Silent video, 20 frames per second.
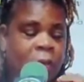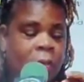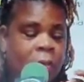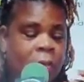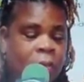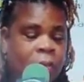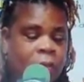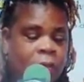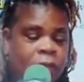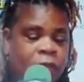
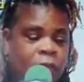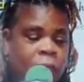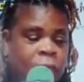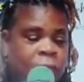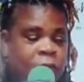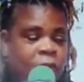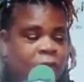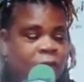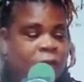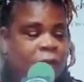birthed from a
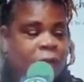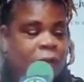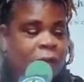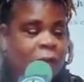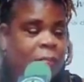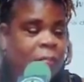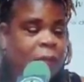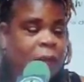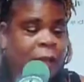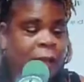seed
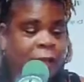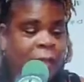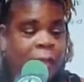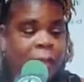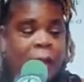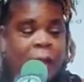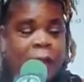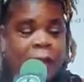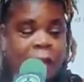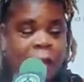planted
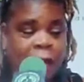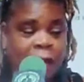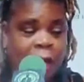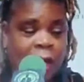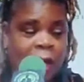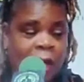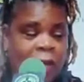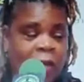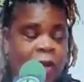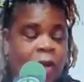by
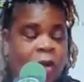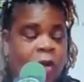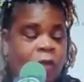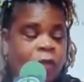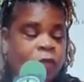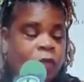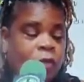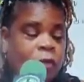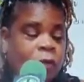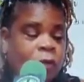God,
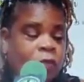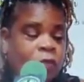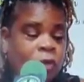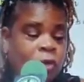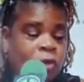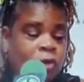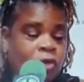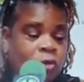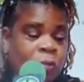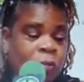full of
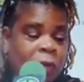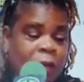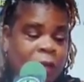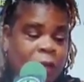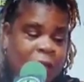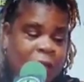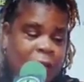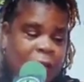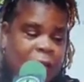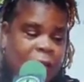new
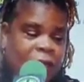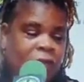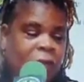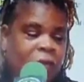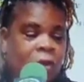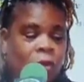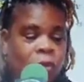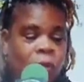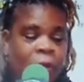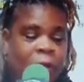beginnings,
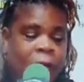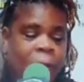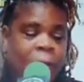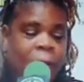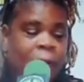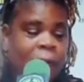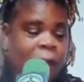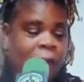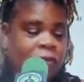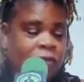waiting
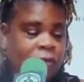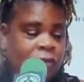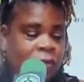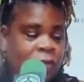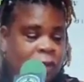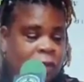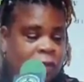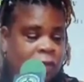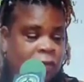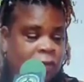
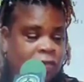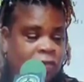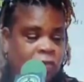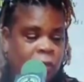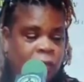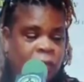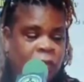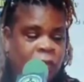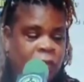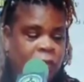patiently to stir
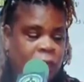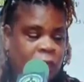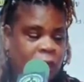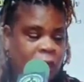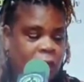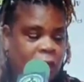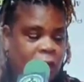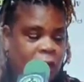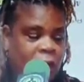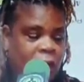up the
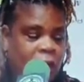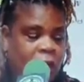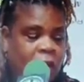sod.